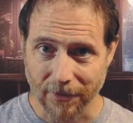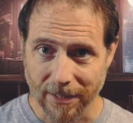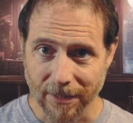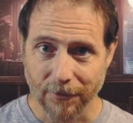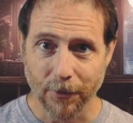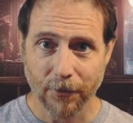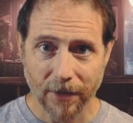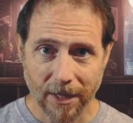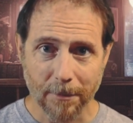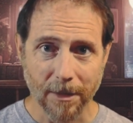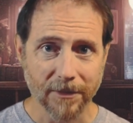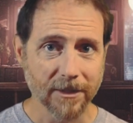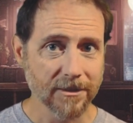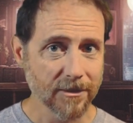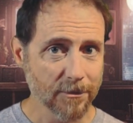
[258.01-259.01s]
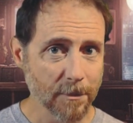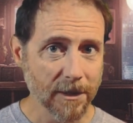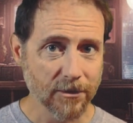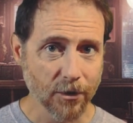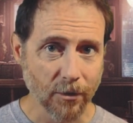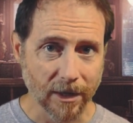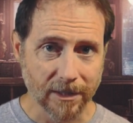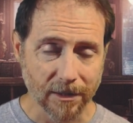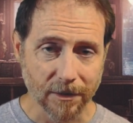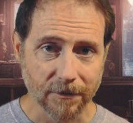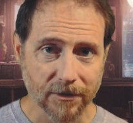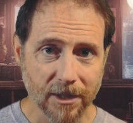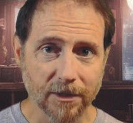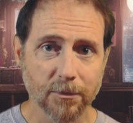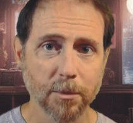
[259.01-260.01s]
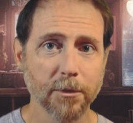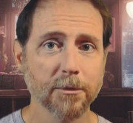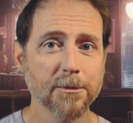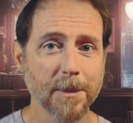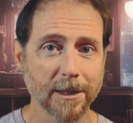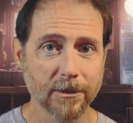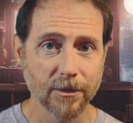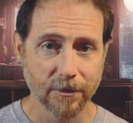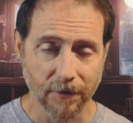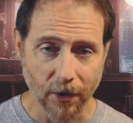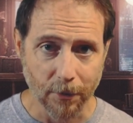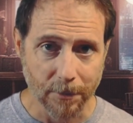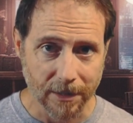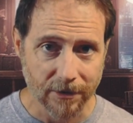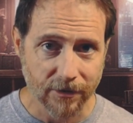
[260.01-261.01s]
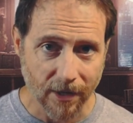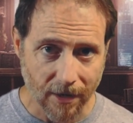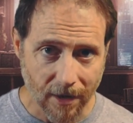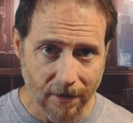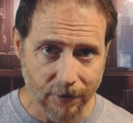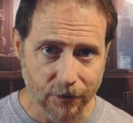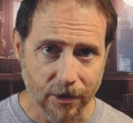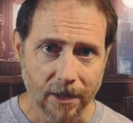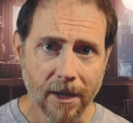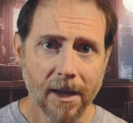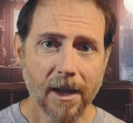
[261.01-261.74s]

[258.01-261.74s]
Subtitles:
And if you think about this makes a great deal of sense with respect to developmental psychology.